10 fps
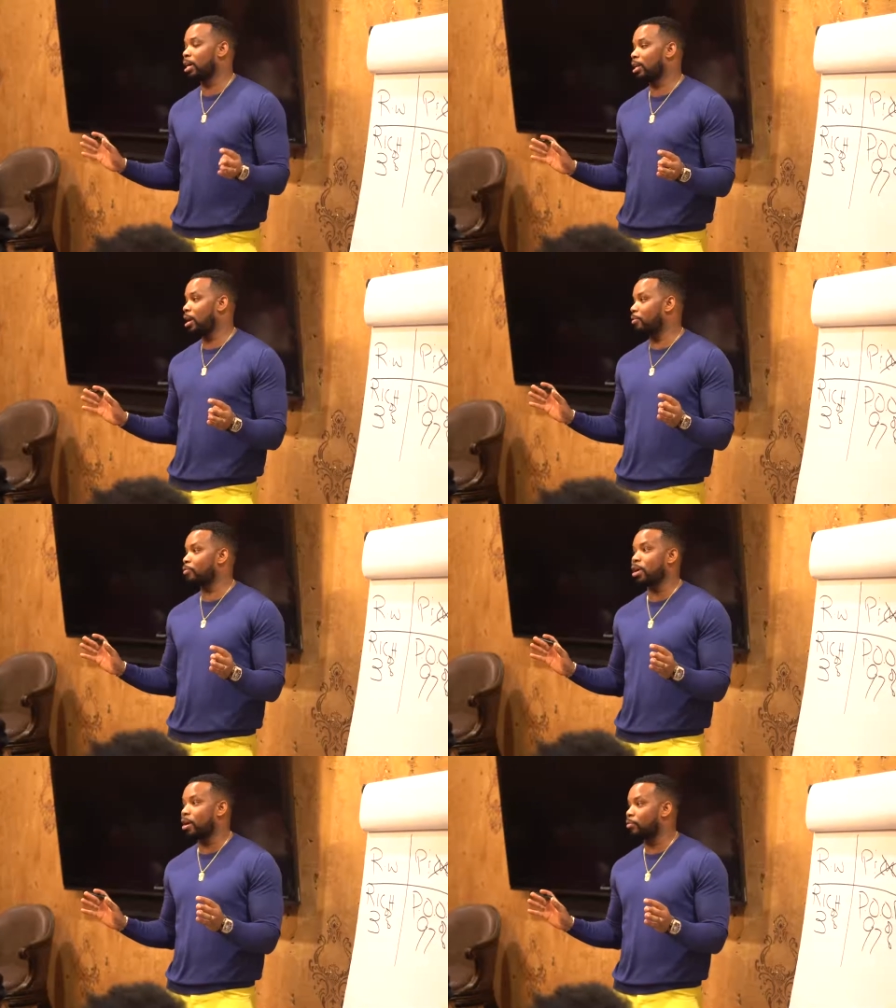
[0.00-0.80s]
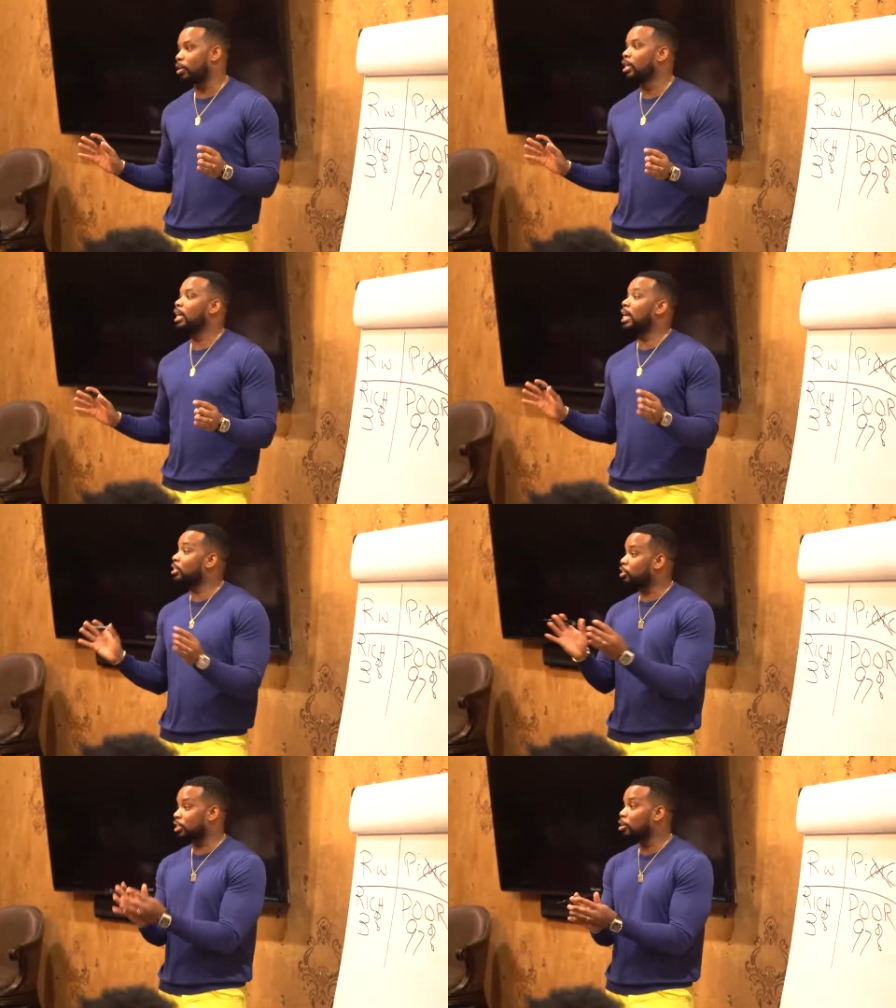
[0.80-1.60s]
my life forever.
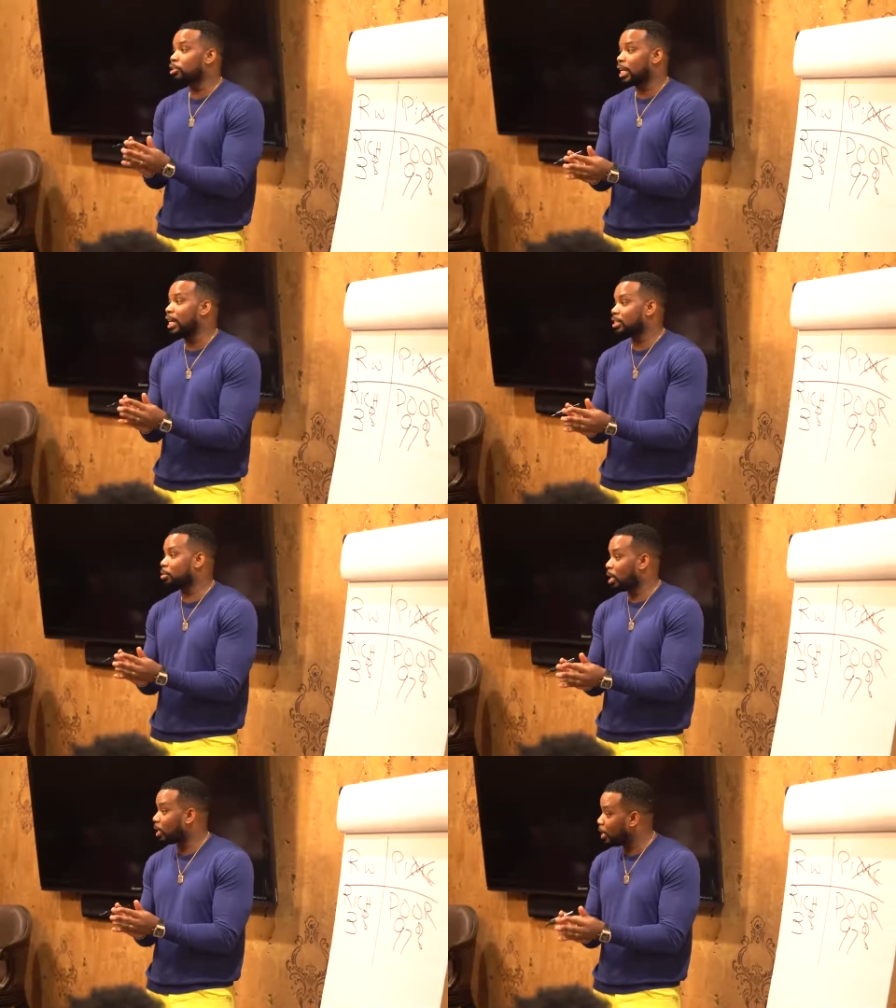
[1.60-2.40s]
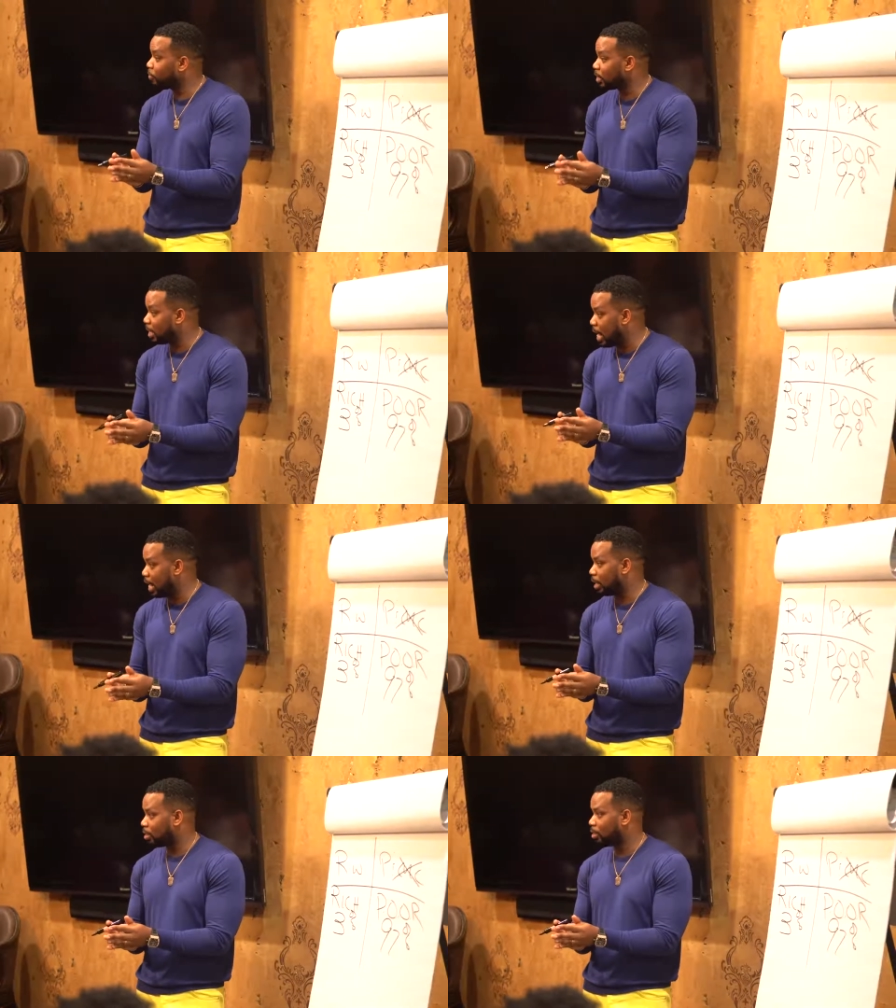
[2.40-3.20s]
It's still changing my life today.